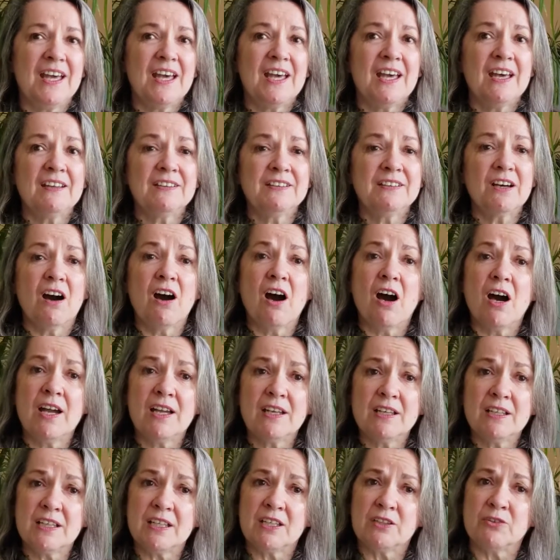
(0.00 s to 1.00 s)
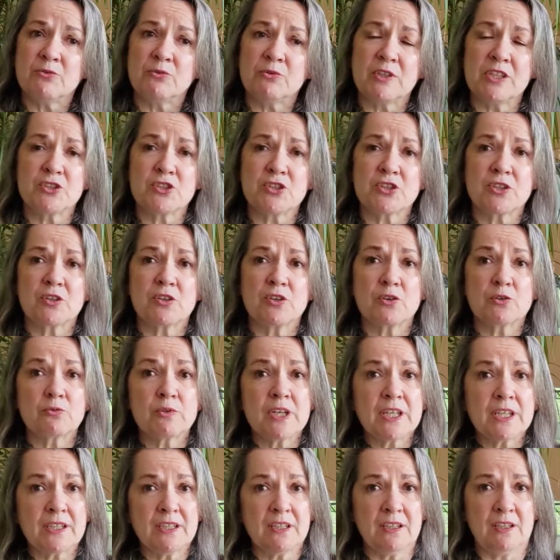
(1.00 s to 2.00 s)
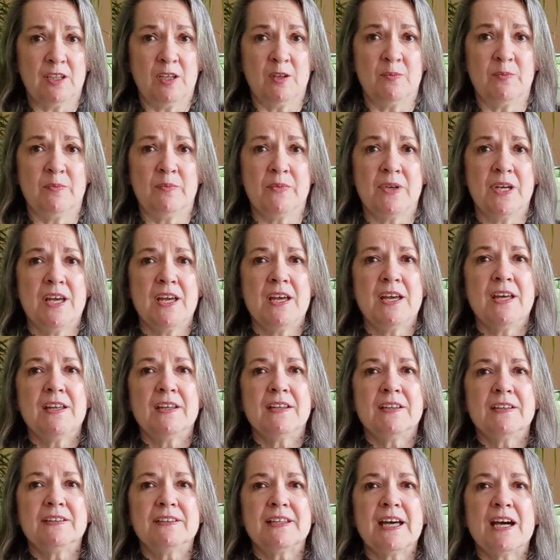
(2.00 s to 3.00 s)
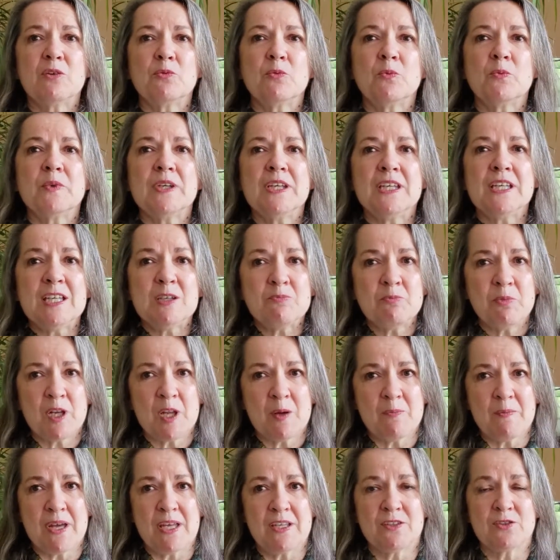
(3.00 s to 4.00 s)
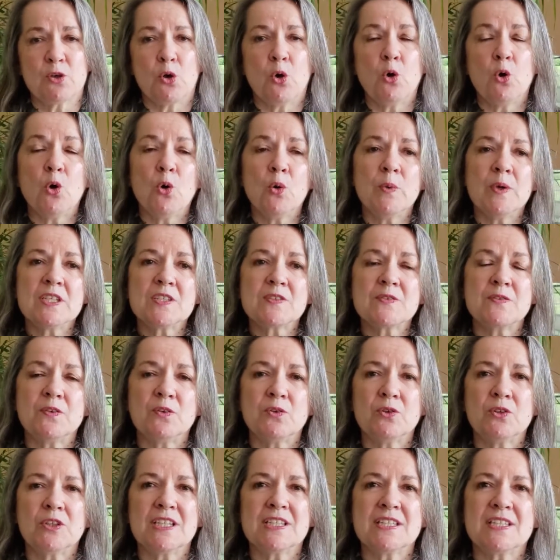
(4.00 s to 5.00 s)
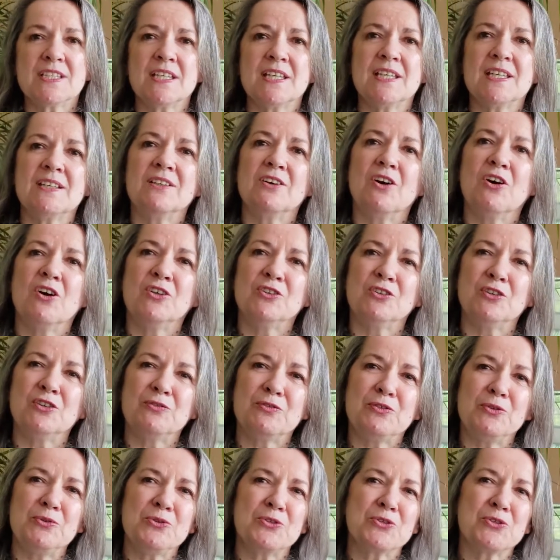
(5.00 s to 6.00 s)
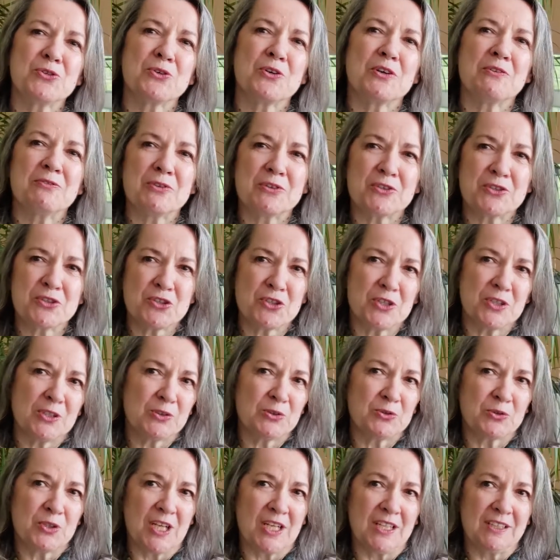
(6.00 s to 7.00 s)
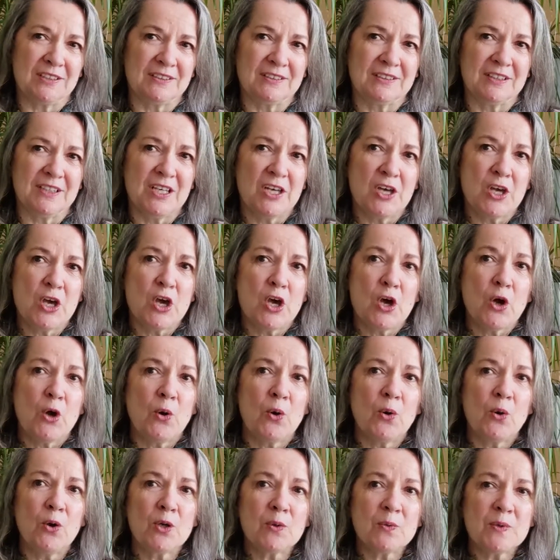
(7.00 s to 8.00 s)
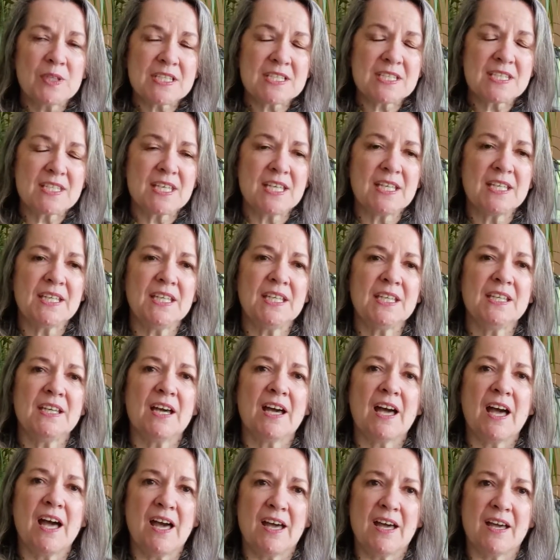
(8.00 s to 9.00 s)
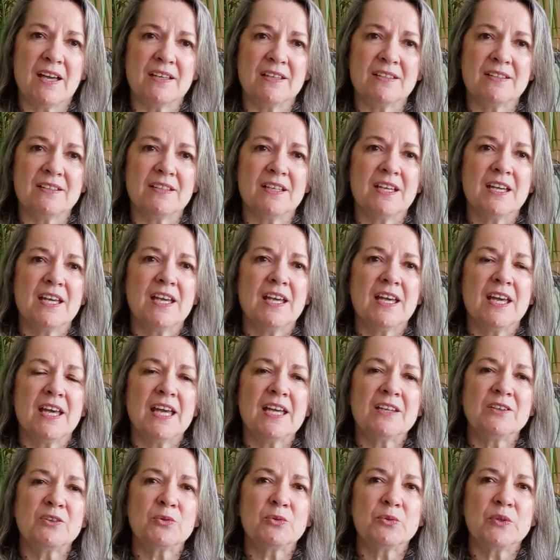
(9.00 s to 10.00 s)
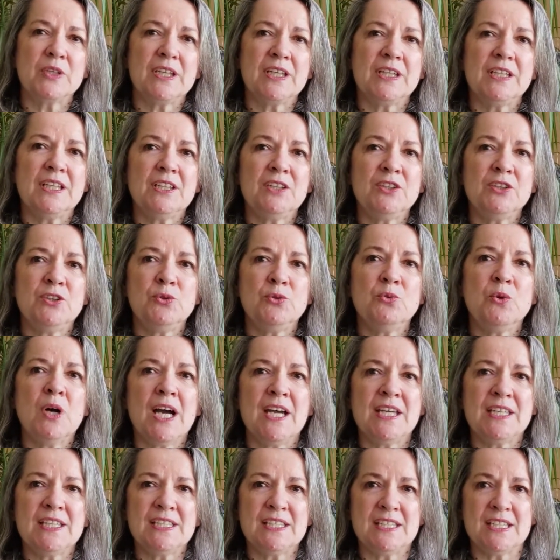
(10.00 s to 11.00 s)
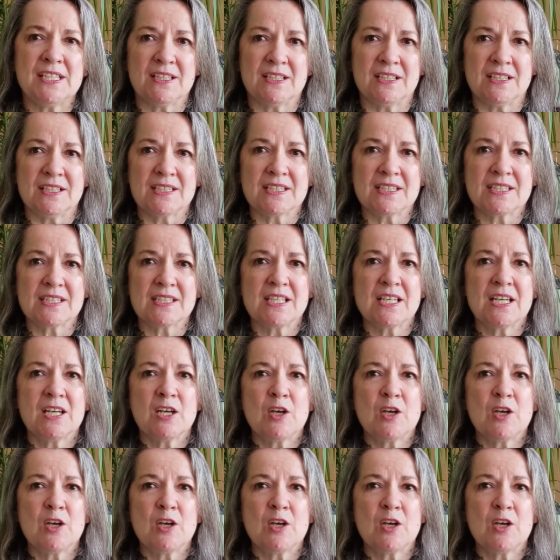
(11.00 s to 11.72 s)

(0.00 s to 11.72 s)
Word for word: And the highly enriched curriculum that we implement, always focusing on the future of our children, always thinking ahead and creating new ideas